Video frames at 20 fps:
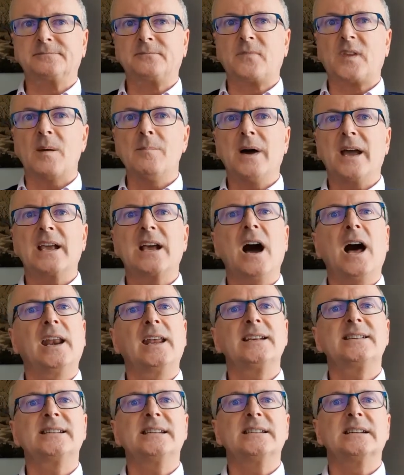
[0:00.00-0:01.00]
My
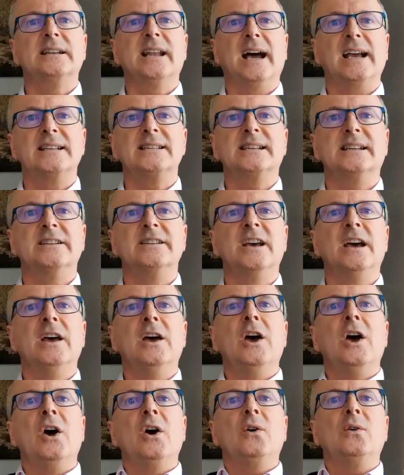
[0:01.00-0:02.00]
colleague Zita Lysett,
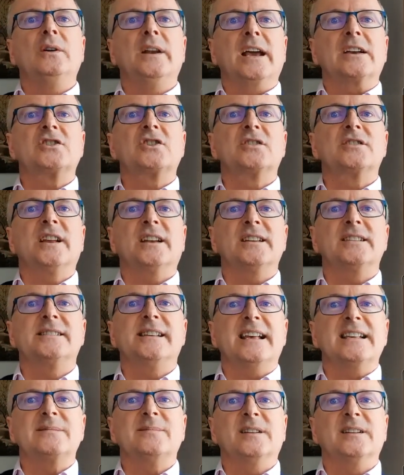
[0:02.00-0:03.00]
who lectures on
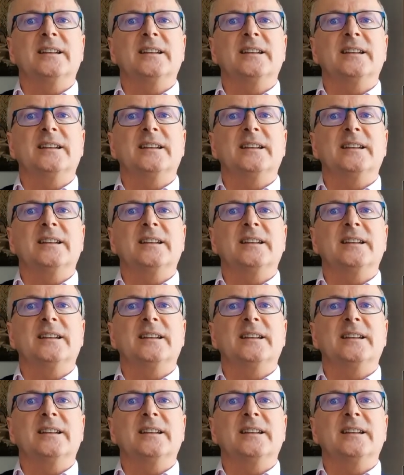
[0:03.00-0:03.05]
assessment